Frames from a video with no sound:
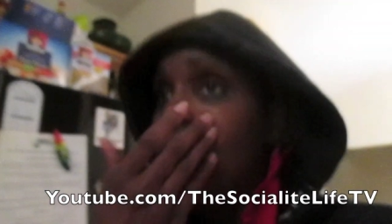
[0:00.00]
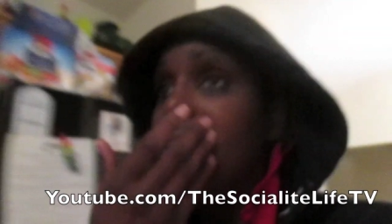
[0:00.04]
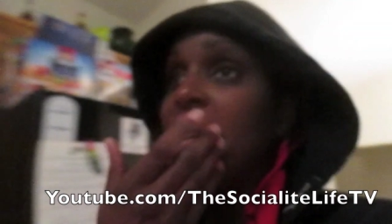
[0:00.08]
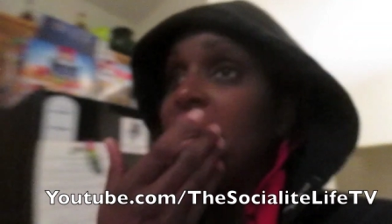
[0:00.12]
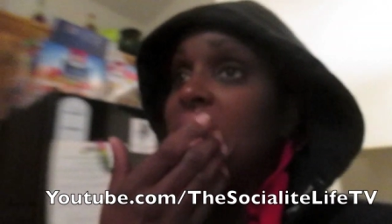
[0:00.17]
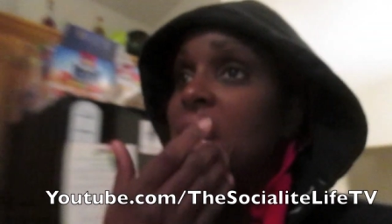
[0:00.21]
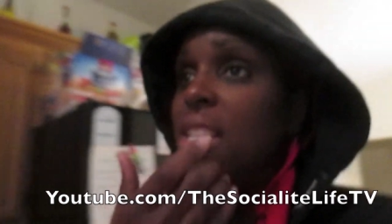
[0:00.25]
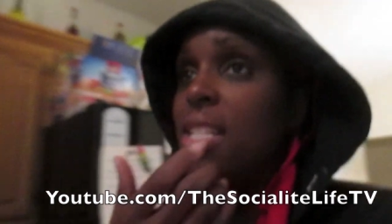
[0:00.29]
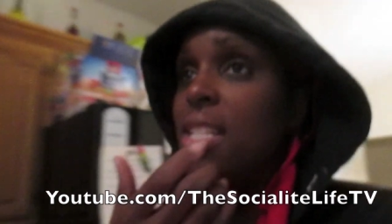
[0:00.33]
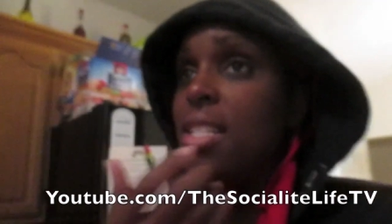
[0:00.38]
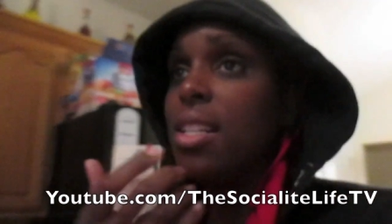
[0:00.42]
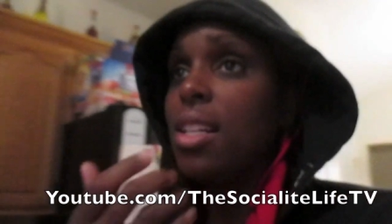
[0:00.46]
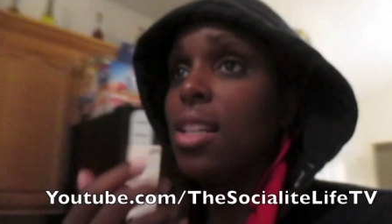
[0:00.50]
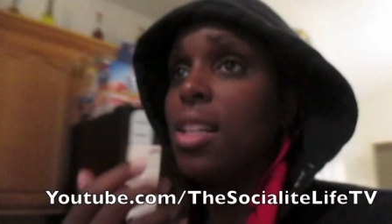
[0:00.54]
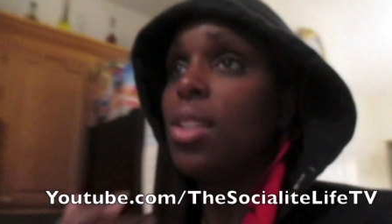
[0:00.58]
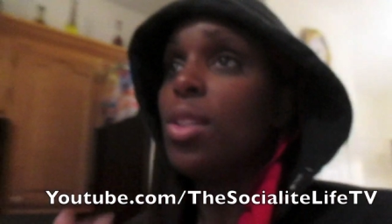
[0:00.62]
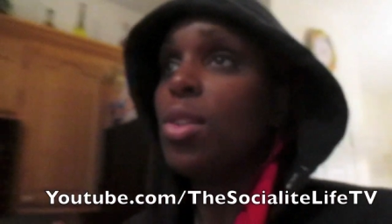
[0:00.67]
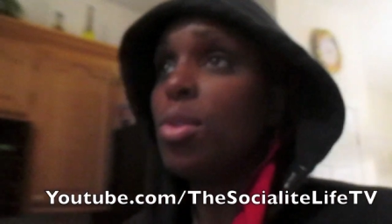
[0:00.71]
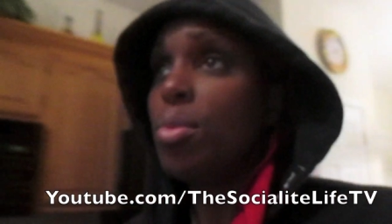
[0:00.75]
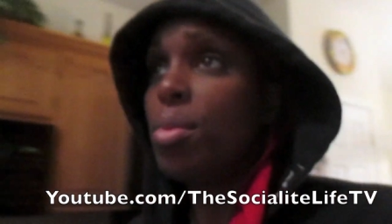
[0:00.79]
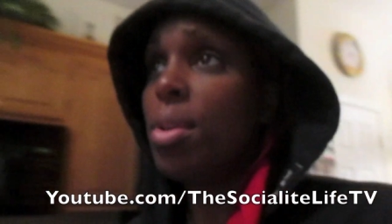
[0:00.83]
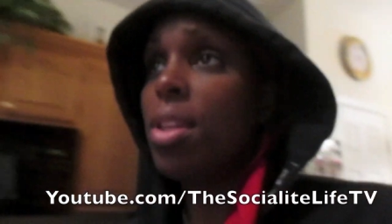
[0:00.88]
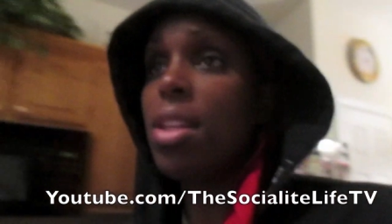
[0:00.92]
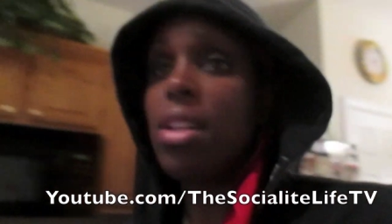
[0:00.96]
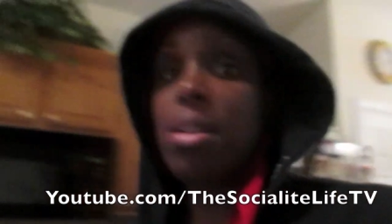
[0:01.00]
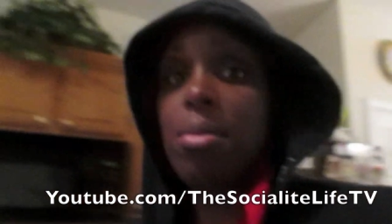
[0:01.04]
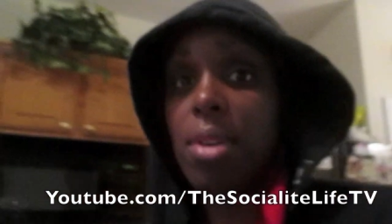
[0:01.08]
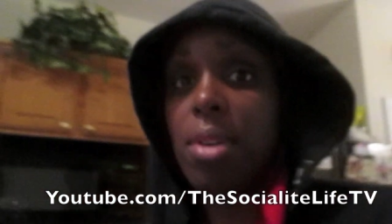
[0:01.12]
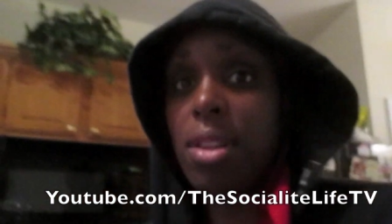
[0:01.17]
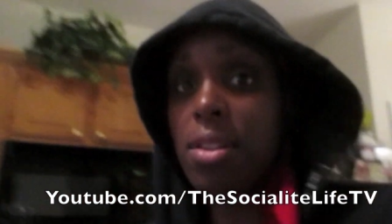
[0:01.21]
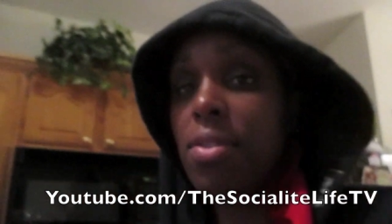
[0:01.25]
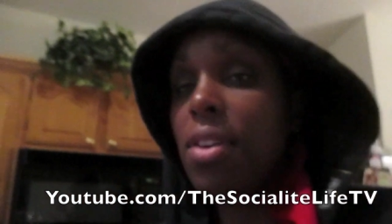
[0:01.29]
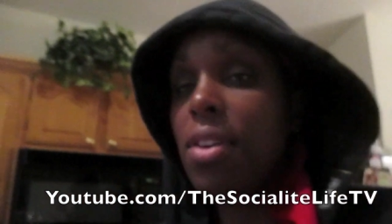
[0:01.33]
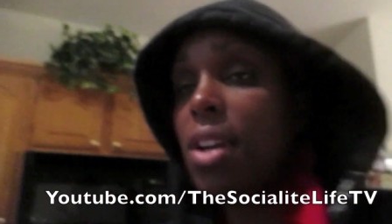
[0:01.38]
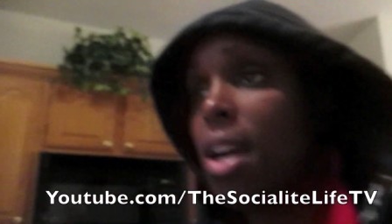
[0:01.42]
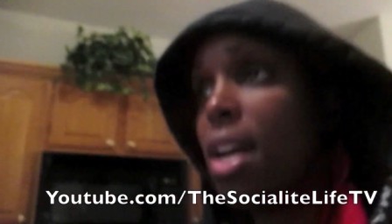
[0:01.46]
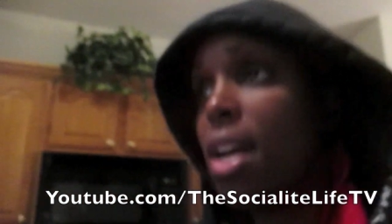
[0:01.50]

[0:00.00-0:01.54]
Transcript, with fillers: It is gloomy than a motherfucker